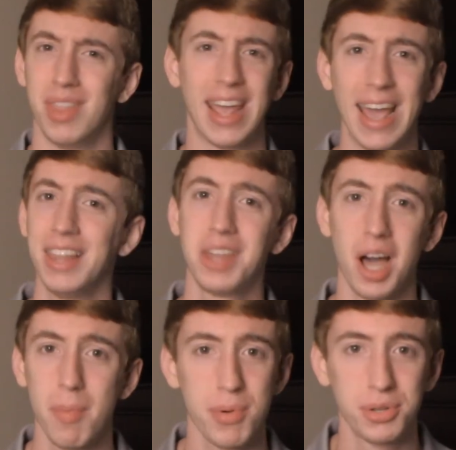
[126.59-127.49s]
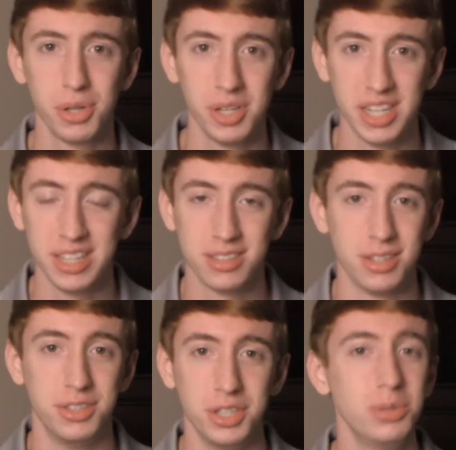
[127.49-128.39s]
They had the opportunity to
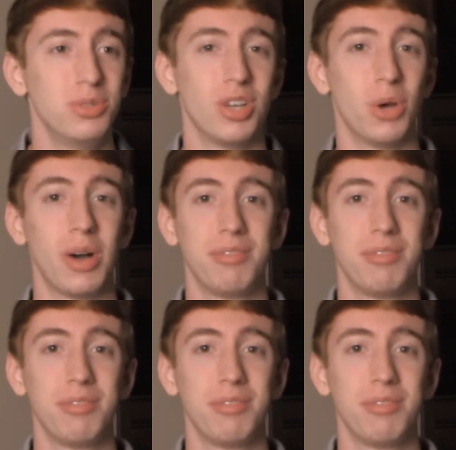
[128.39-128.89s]
do so.